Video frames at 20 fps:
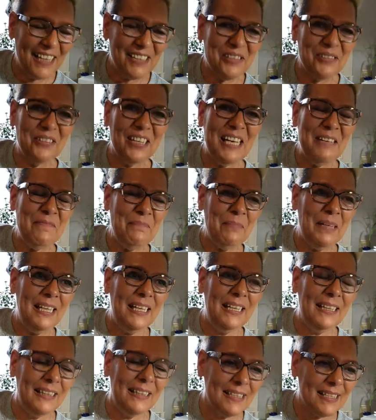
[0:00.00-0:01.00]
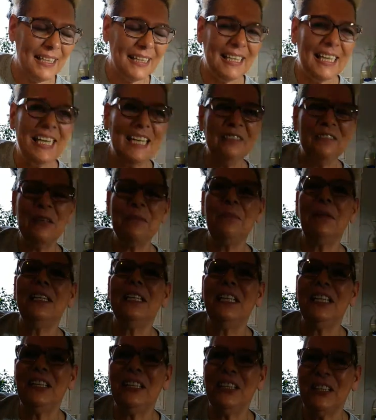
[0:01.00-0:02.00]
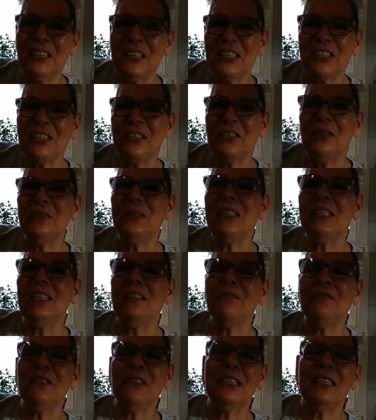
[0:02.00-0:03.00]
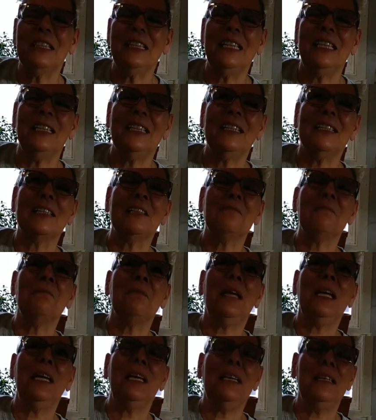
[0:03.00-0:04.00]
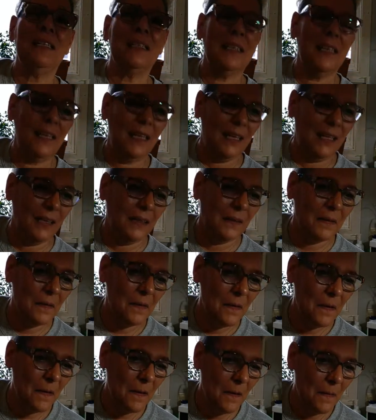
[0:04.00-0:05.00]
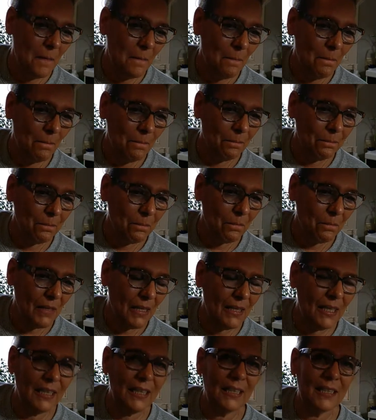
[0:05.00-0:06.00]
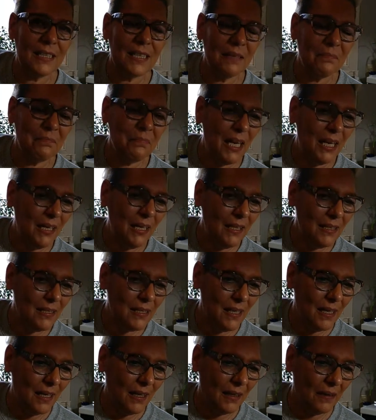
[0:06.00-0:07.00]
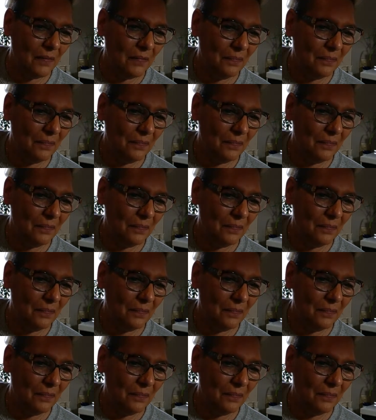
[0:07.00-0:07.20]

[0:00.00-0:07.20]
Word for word: what I mean. It's like everybody cooks so differently, and it's amazing. Like, it's amazing.